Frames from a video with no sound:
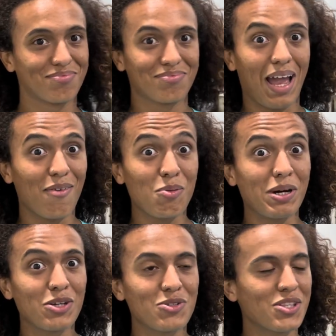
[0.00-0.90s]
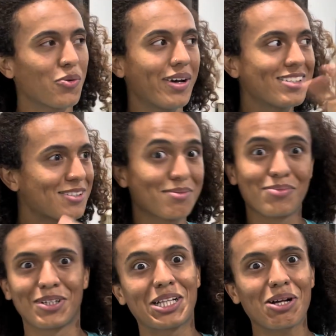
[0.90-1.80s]
everybody who's in the way, just
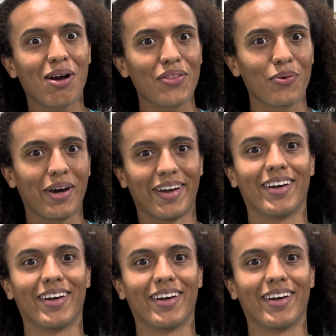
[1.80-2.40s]
clear out the way.